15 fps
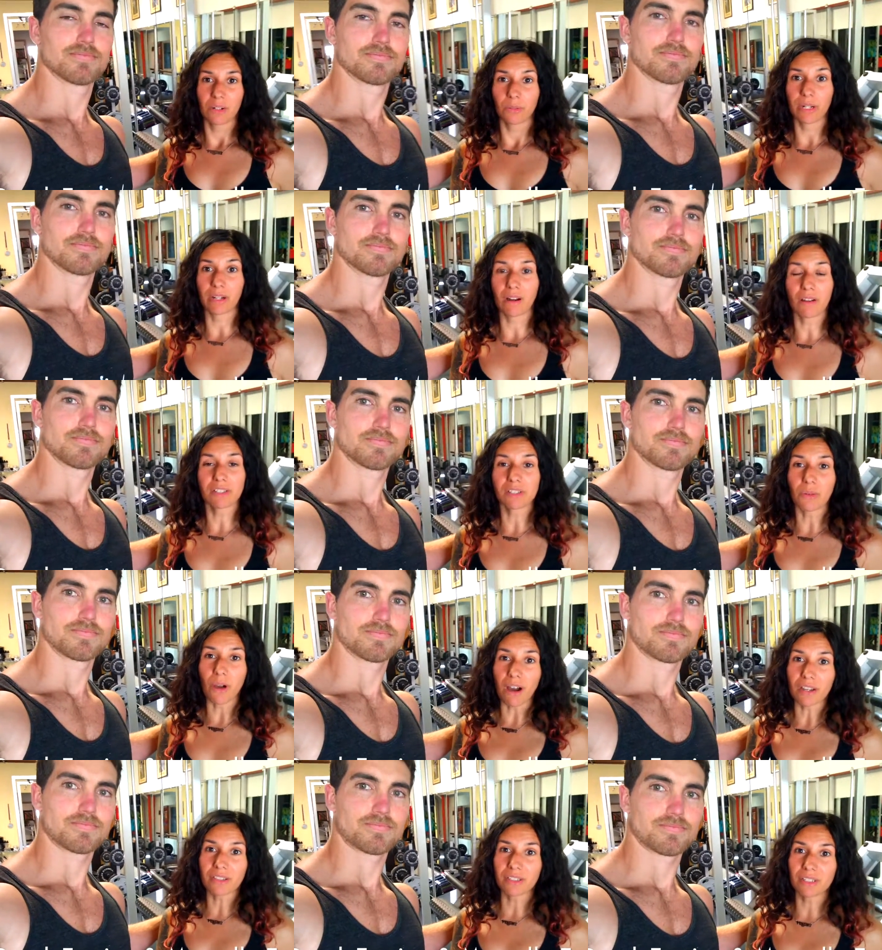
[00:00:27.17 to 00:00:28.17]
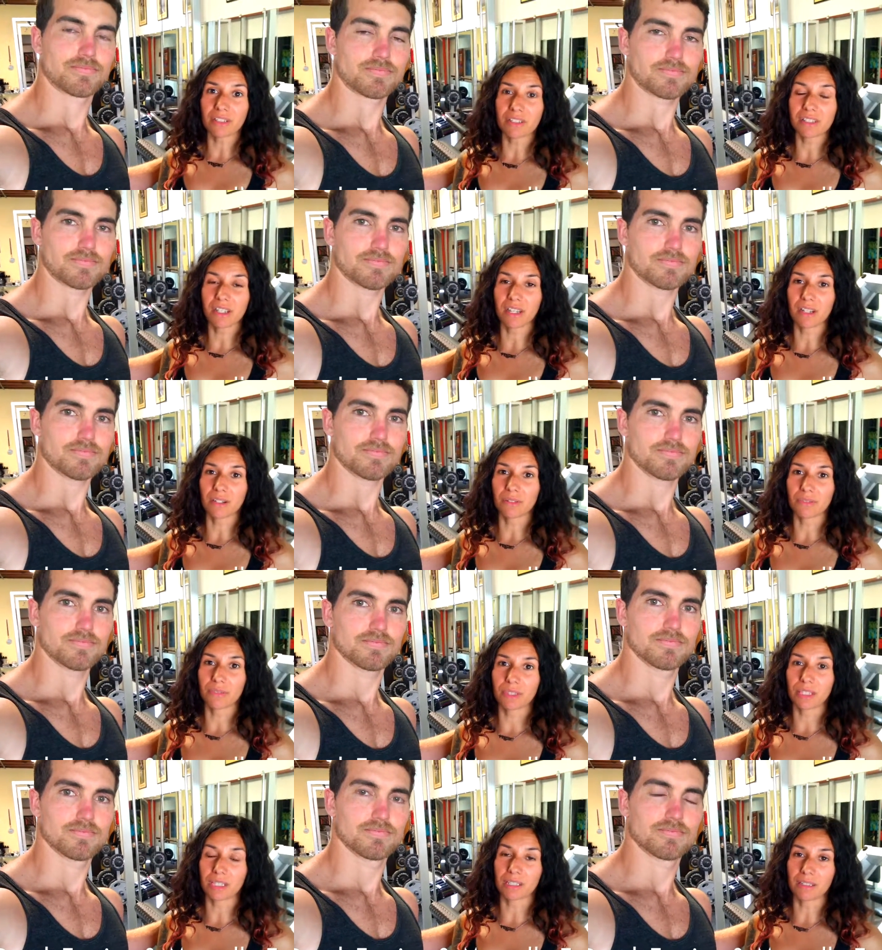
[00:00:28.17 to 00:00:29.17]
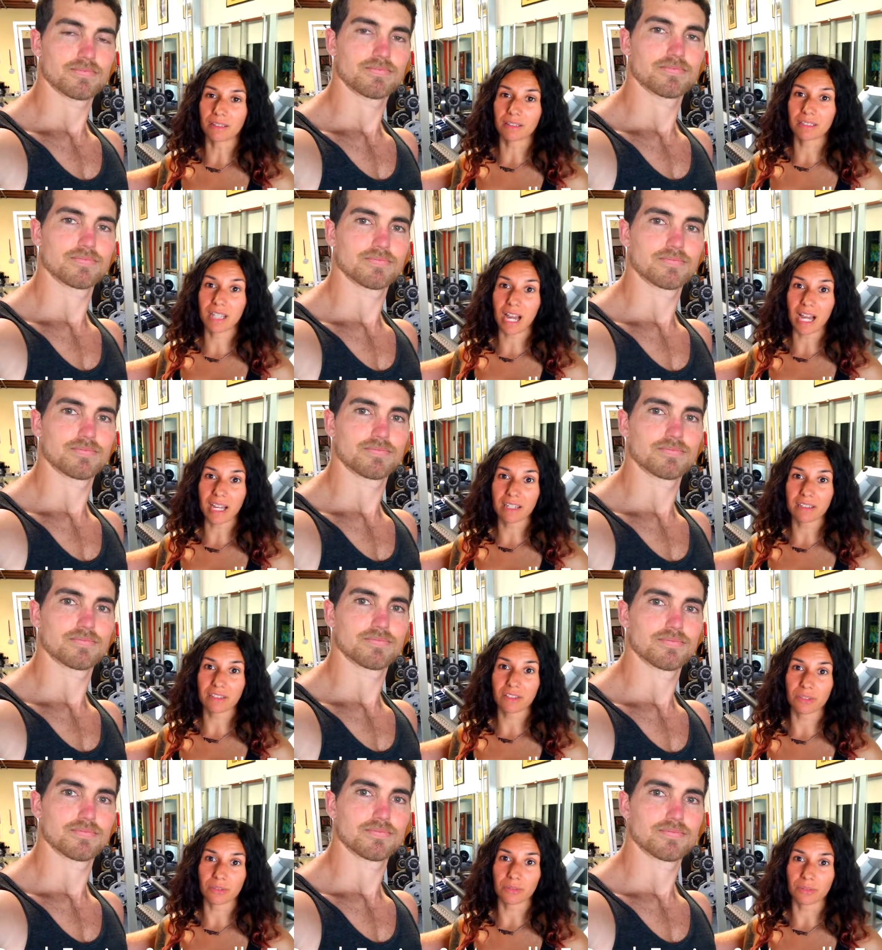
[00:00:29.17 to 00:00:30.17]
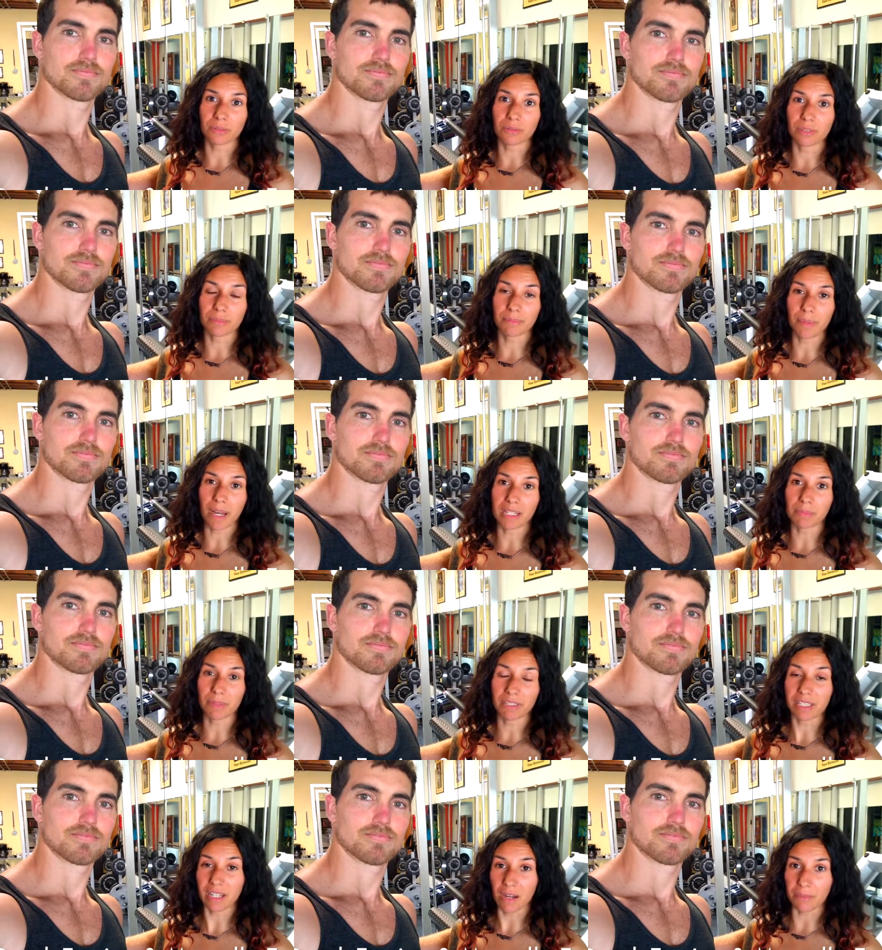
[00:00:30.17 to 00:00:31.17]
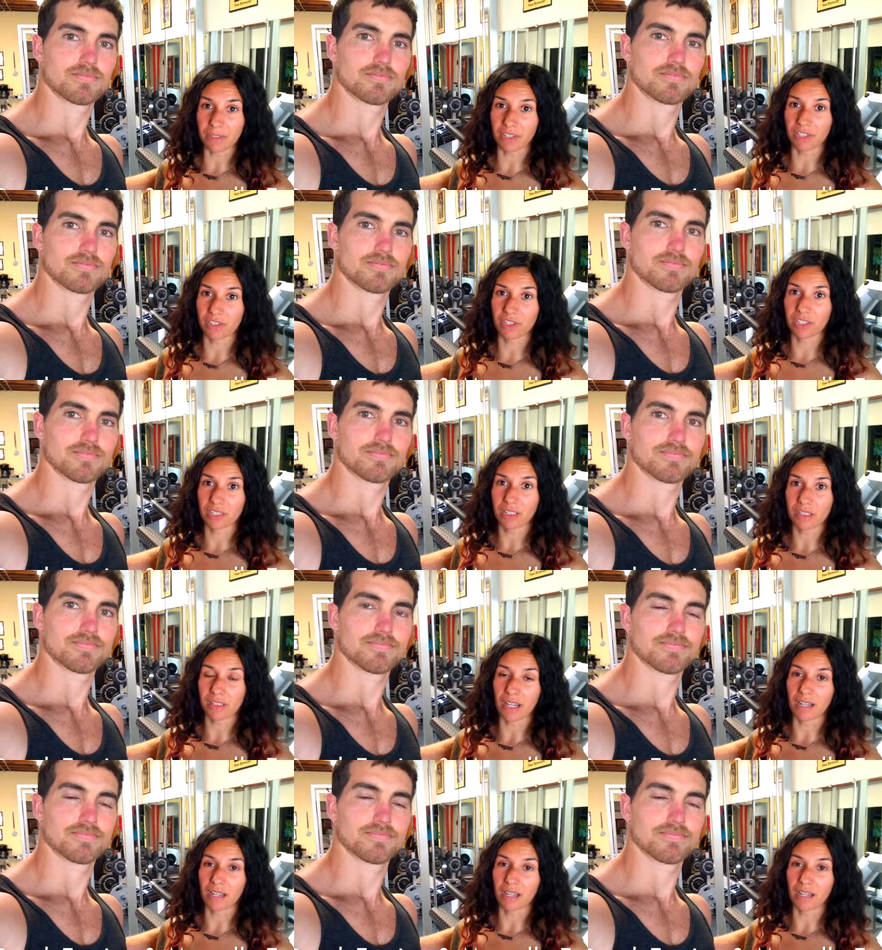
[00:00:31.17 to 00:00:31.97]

Speaker 1: We are also authors of the Guide to Bodybuilding Competitions,